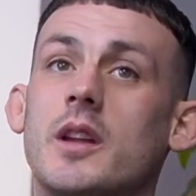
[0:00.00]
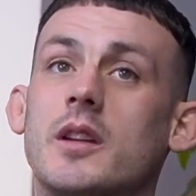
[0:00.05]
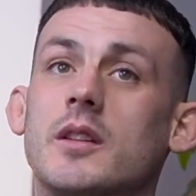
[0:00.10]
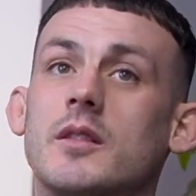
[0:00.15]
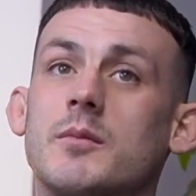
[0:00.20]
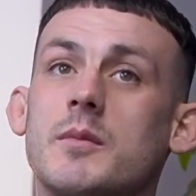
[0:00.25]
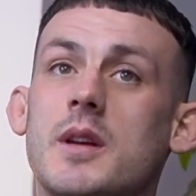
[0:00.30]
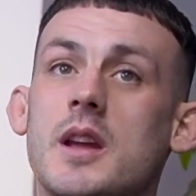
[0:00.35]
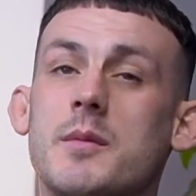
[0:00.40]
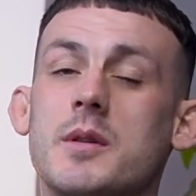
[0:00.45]

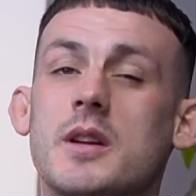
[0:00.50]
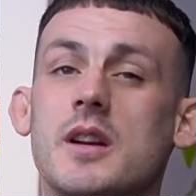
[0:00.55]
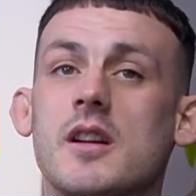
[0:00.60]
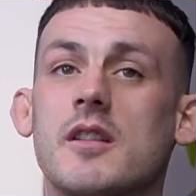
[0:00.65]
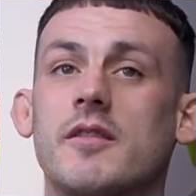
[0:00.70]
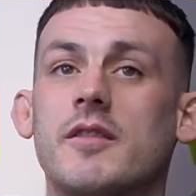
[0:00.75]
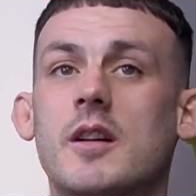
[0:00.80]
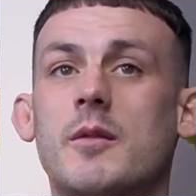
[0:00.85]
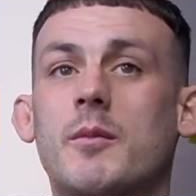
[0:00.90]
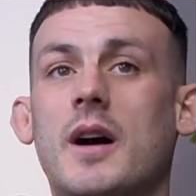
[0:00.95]
me and my
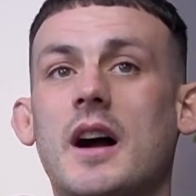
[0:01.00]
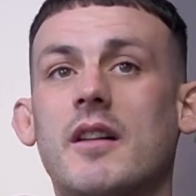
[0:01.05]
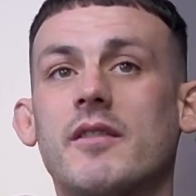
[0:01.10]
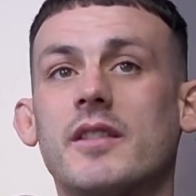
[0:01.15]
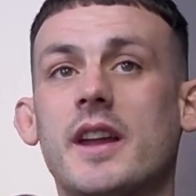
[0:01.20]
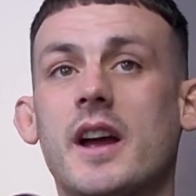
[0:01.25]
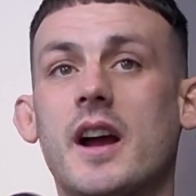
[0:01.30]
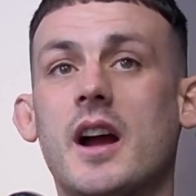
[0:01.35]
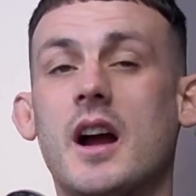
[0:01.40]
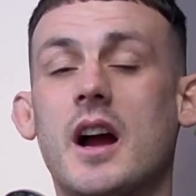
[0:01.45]
girlfriend were having
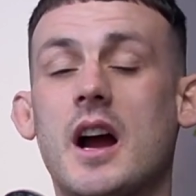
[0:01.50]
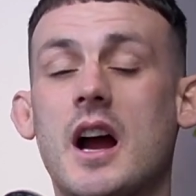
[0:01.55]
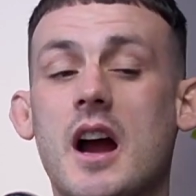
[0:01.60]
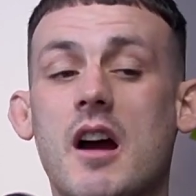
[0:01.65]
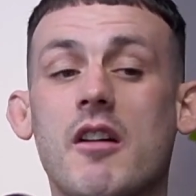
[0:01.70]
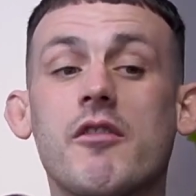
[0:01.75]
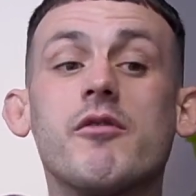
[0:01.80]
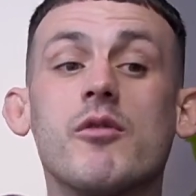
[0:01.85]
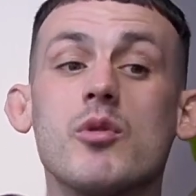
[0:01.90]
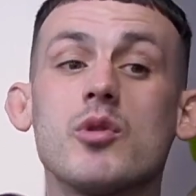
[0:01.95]
our
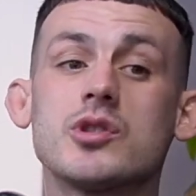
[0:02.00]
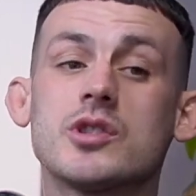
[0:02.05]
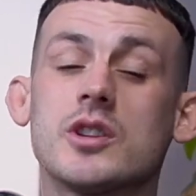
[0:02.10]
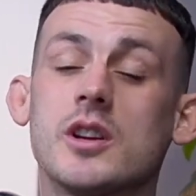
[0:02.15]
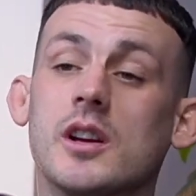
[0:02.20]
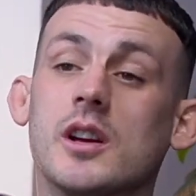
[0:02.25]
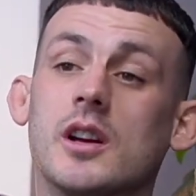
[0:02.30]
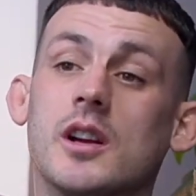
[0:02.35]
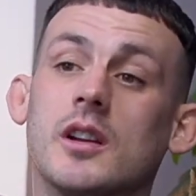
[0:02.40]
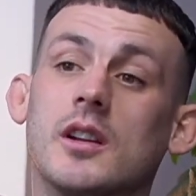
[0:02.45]
first
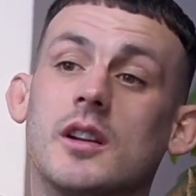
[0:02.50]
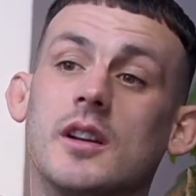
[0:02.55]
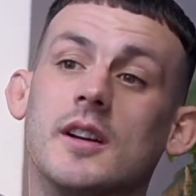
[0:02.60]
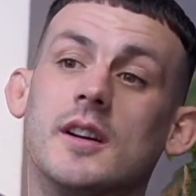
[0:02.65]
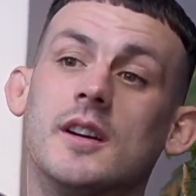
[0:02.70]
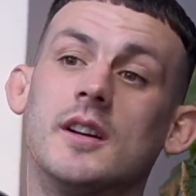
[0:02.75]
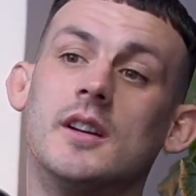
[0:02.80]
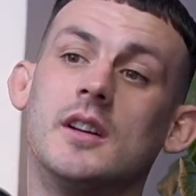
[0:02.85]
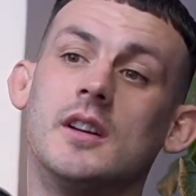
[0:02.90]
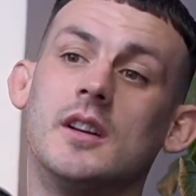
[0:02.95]
girl,
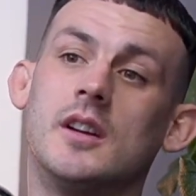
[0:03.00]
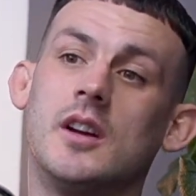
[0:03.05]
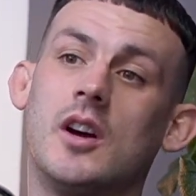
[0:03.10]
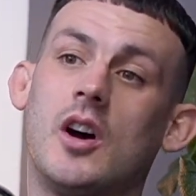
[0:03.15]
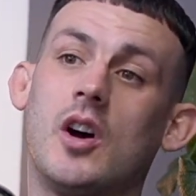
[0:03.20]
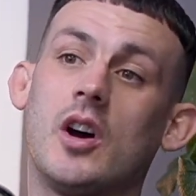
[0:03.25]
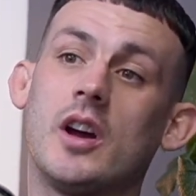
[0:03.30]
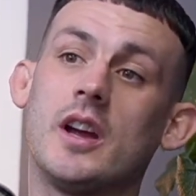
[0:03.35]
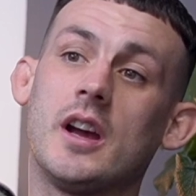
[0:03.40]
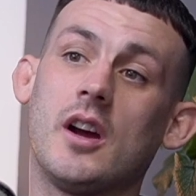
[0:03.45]

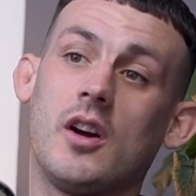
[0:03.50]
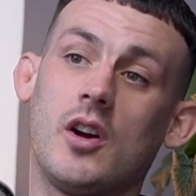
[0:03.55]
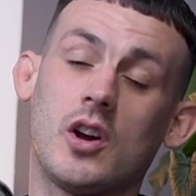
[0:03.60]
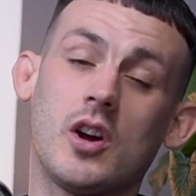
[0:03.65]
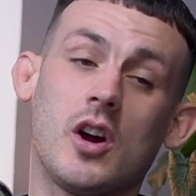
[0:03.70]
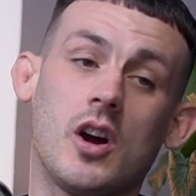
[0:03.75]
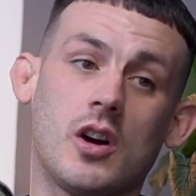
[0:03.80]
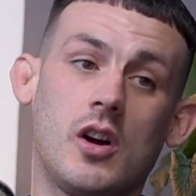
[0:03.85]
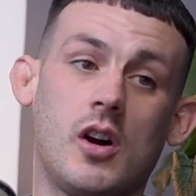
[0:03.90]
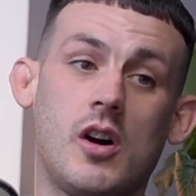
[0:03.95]
I
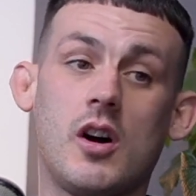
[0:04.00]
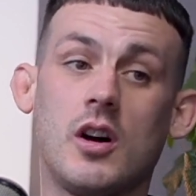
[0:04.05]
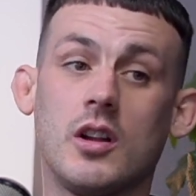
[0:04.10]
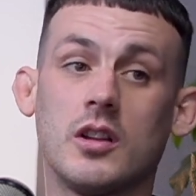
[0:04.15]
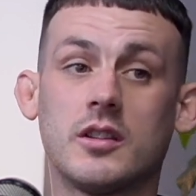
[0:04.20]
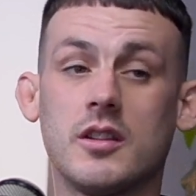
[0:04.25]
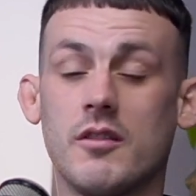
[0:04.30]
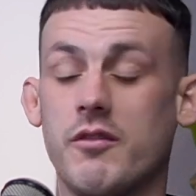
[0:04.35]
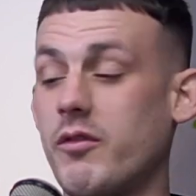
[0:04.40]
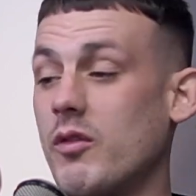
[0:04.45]
got called
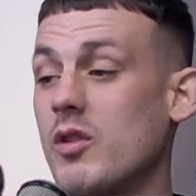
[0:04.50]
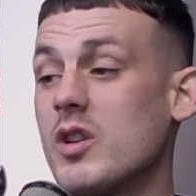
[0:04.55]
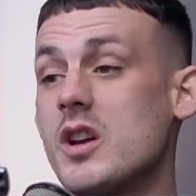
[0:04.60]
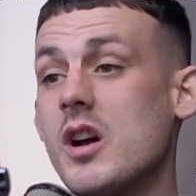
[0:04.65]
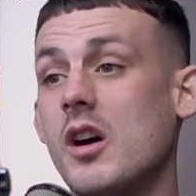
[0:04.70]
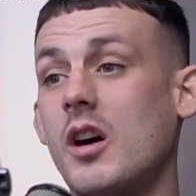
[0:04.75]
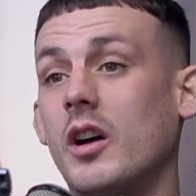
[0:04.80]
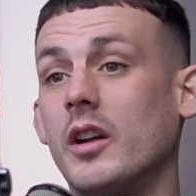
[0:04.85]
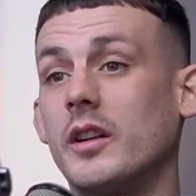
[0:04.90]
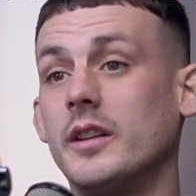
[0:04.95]
to fight
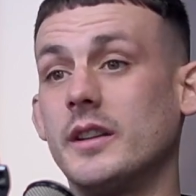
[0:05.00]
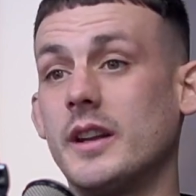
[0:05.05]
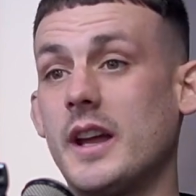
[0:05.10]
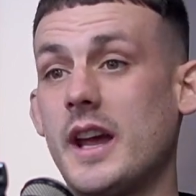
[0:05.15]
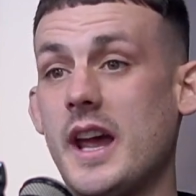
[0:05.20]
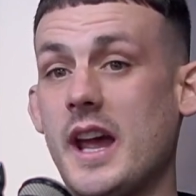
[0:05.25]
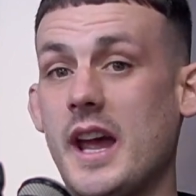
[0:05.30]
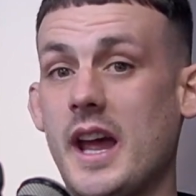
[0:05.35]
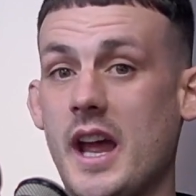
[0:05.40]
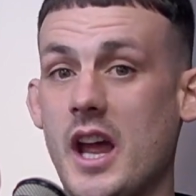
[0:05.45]
on
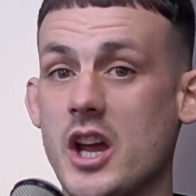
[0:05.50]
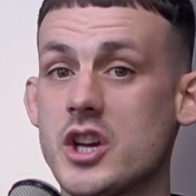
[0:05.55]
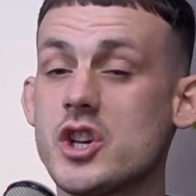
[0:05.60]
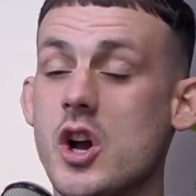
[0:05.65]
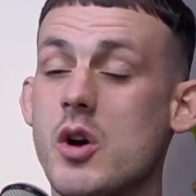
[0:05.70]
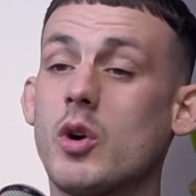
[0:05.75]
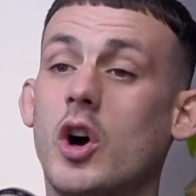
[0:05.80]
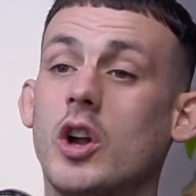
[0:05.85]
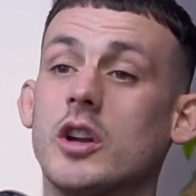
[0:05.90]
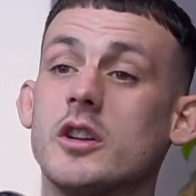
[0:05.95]
a show
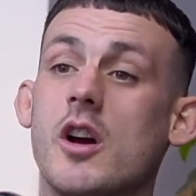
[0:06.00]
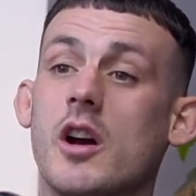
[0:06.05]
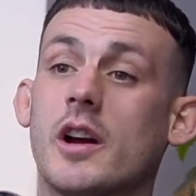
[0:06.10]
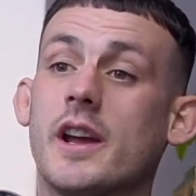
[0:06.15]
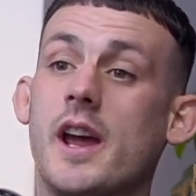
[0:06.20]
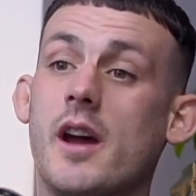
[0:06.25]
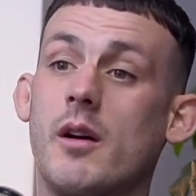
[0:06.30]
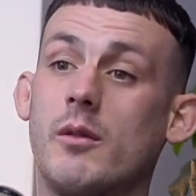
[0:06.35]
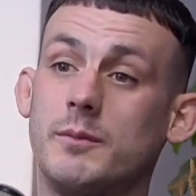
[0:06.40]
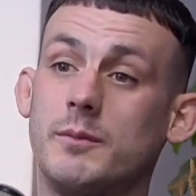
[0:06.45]
called Yokko.